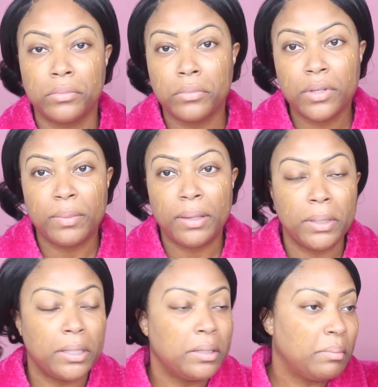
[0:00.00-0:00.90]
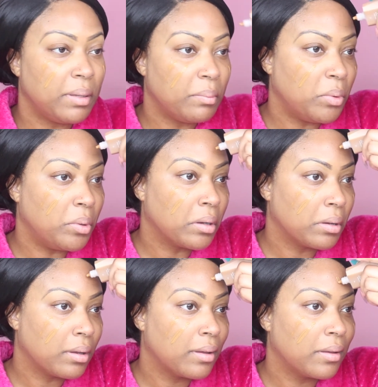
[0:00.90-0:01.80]
Well, maybe a little bit more.
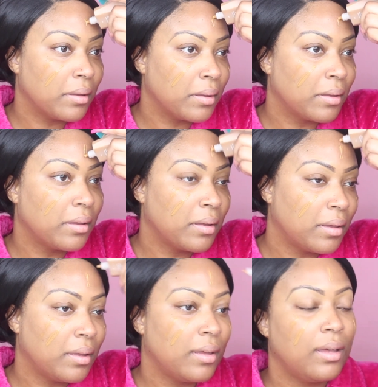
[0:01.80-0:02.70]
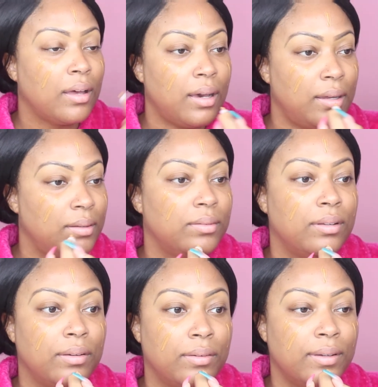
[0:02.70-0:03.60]
I don't
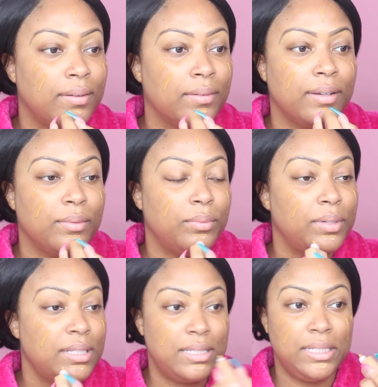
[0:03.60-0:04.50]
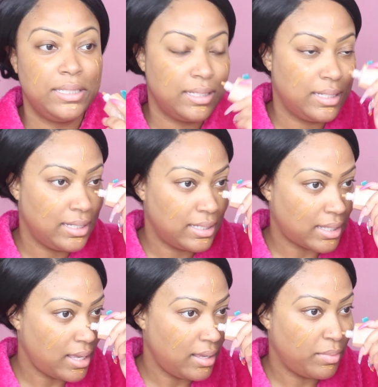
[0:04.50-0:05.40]
know. I don't care what season it is.
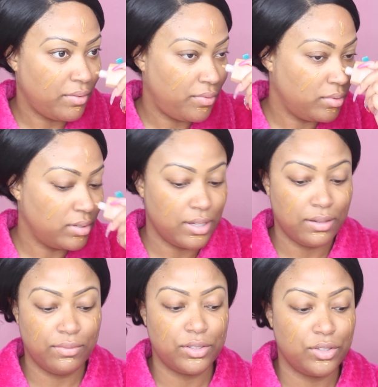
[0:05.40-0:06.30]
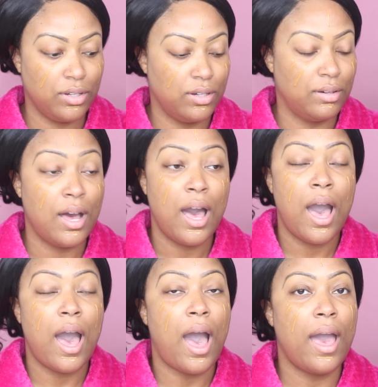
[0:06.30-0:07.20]
I'm a full coverage girl.
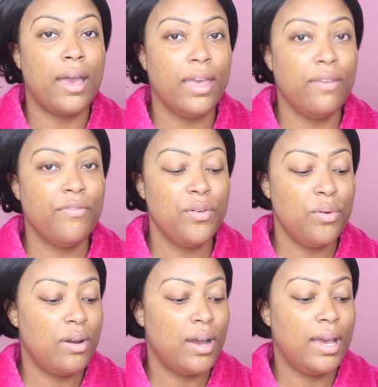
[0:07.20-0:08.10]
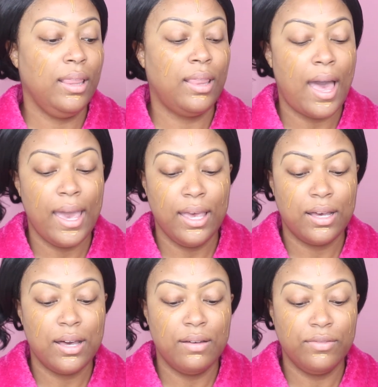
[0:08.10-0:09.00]
If you are a light
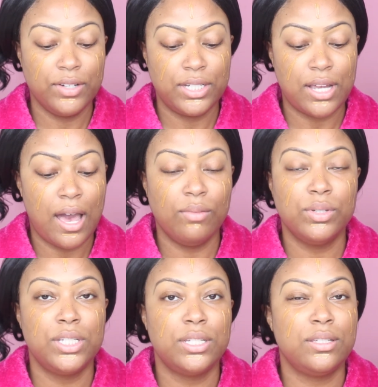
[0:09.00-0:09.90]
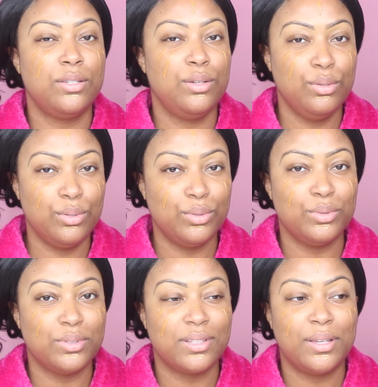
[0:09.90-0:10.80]
coverage, I would just
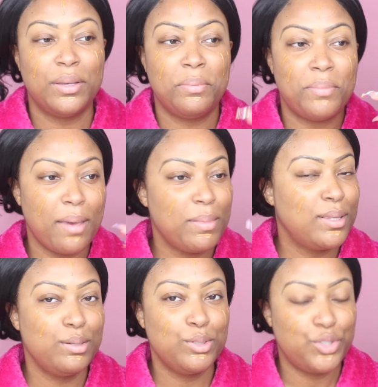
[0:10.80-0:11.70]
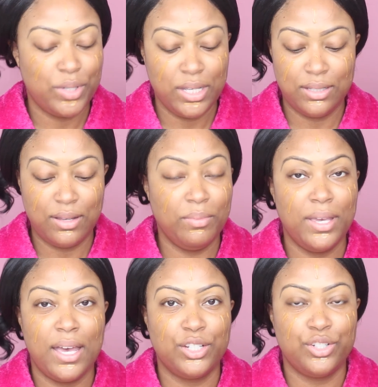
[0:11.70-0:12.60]
use maybe 2 streaks. Don't
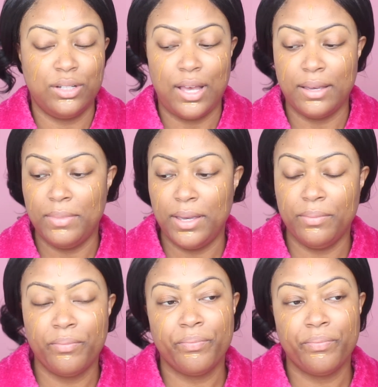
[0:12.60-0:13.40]
be extra like me.